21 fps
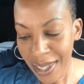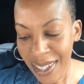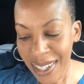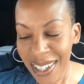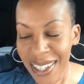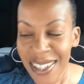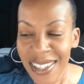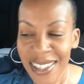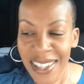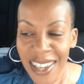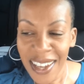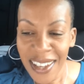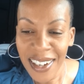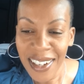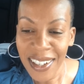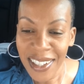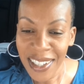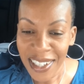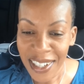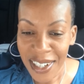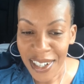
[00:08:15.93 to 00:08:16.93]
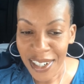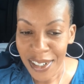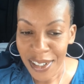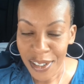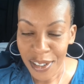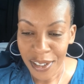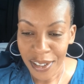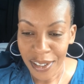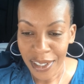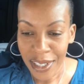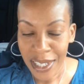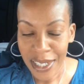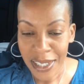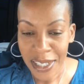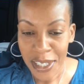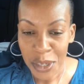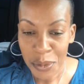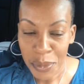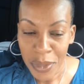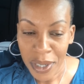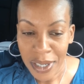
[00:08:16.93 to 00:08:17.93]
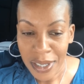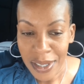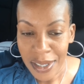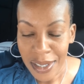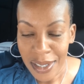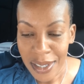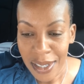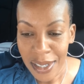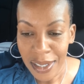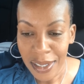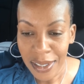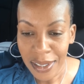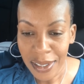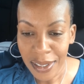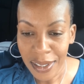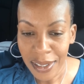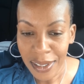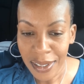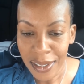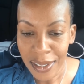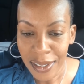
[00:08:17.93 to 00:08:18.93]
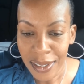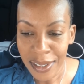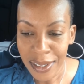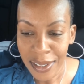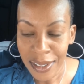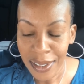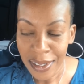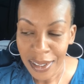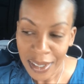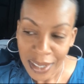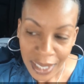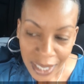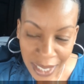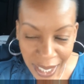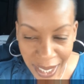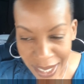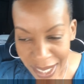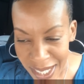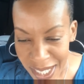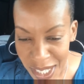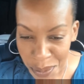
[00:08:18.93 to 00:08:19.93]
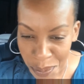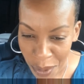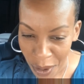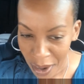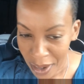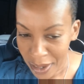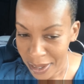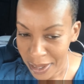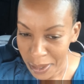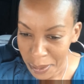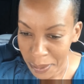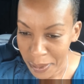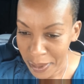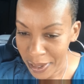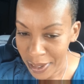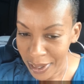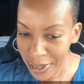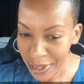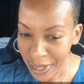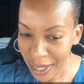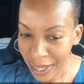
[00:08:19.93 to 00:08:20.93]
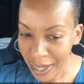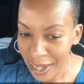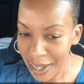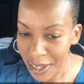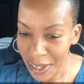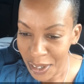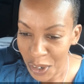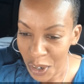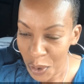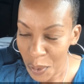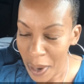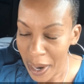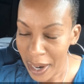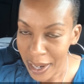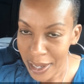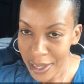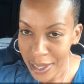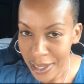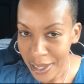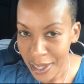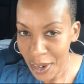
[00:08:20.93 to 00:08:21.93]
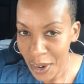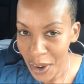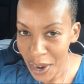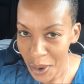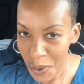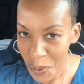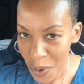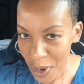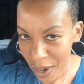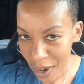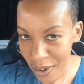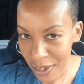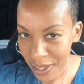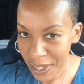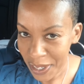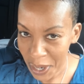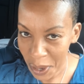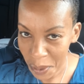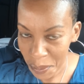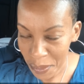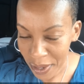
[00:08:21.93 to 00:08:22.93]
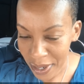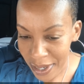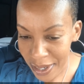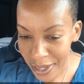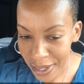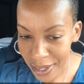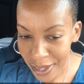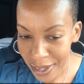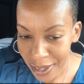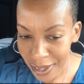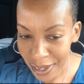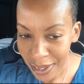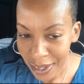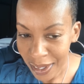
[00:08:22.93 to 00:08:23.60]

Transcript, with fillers: He said a year to eighteen months. And it's possible. I gotta go. I can sit down and work out the numbers.